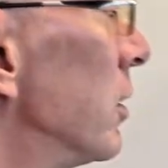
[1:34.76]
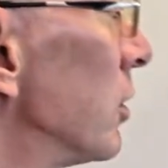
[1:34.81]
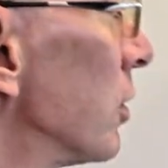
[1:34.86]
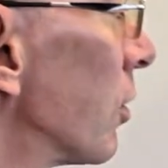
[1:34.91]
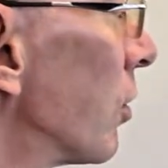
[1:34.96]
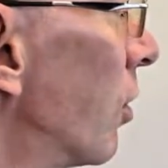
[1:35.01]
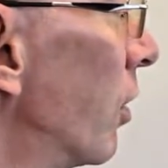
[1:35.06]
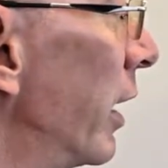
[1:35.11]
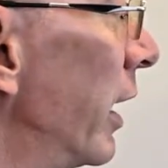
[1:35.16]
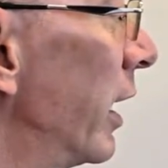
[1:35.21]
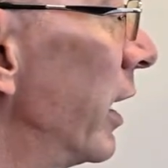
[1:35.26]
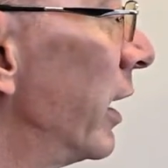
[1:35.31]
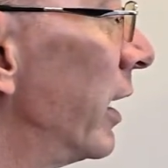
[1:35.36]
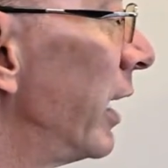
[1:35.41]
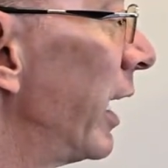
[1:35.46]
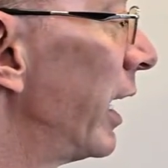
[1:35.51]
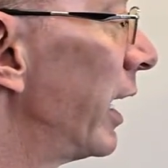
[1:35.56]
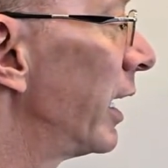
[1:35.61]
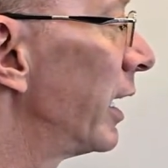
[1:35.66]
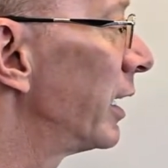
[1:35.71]
So go ahead
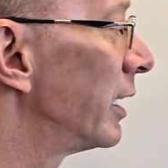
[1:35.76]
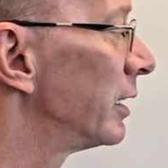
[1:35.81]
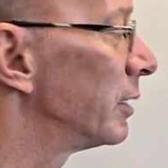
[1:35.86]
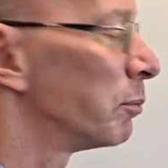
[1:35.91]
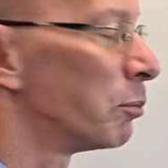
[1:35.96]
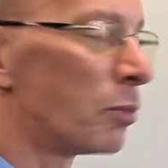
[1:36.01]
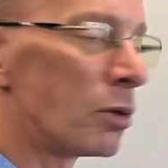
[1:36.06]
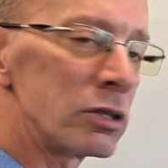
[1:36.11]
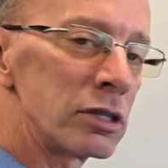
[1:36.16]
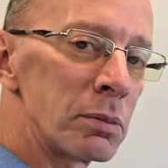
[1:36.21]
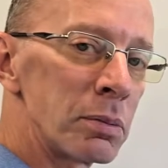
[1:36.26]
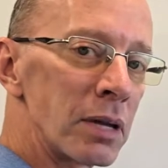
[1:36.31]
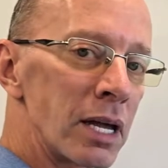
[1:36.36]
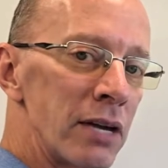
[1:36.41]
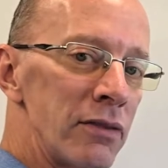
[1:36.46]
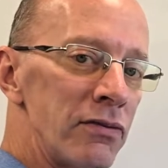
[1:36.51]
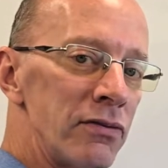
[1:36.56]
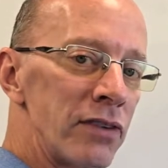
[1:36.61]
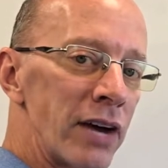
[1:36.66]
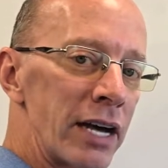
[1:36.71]
and
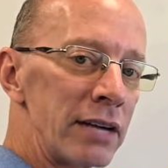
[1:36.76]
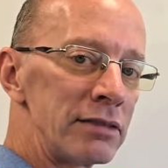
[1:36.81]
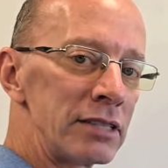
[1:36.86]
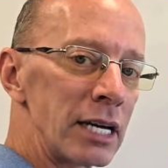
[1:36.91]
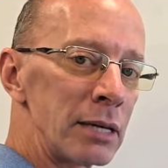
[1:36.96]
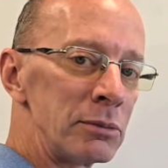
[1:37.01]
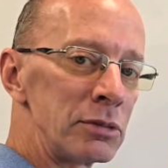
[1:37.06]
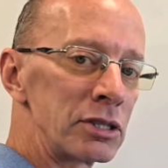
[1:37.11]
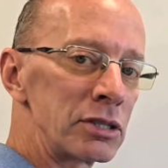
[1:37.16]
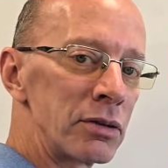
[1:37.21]
multiply 5 times